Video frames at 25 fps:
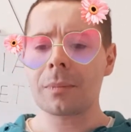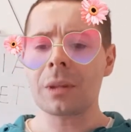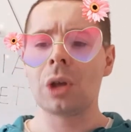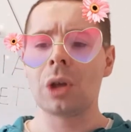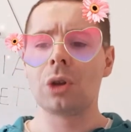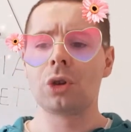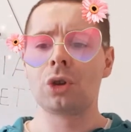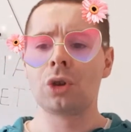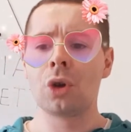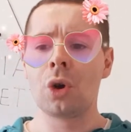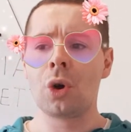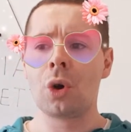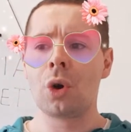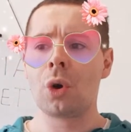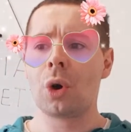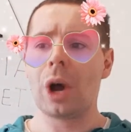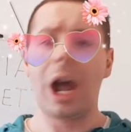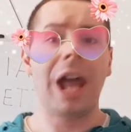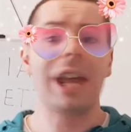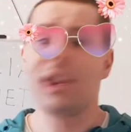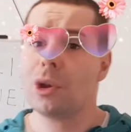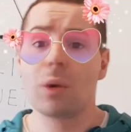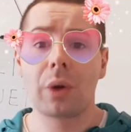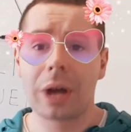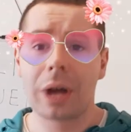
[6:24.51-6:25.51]
So,
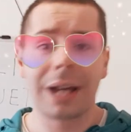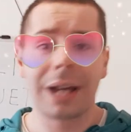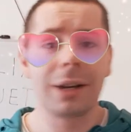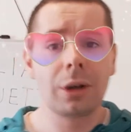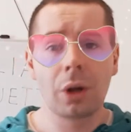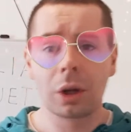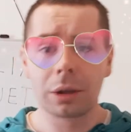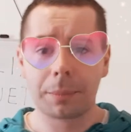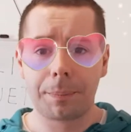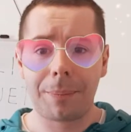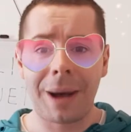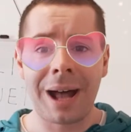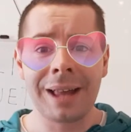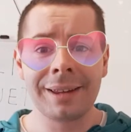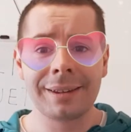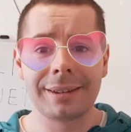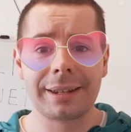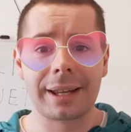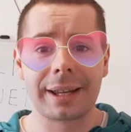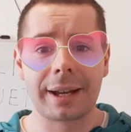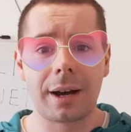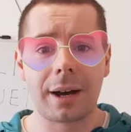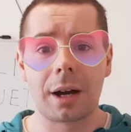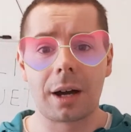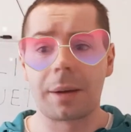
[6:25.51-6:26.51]
and you cannot pass the
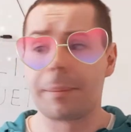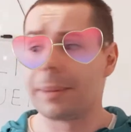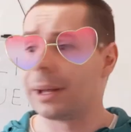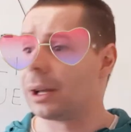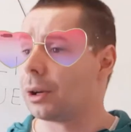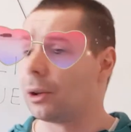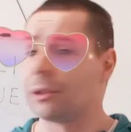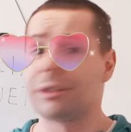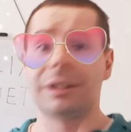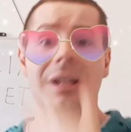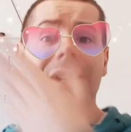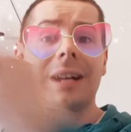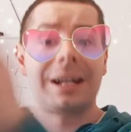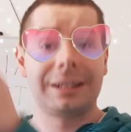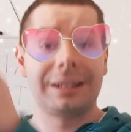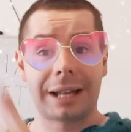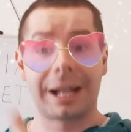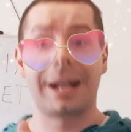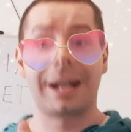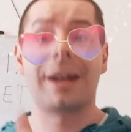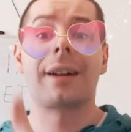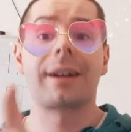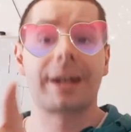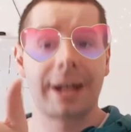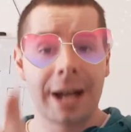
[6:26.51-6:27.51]
car because there are other
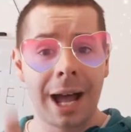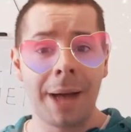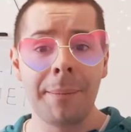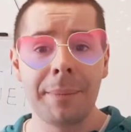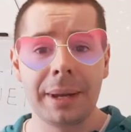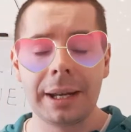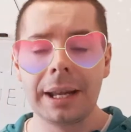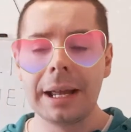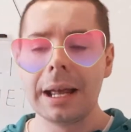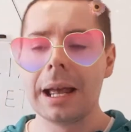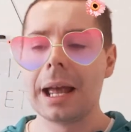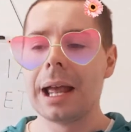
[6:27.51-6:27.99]
cars coming.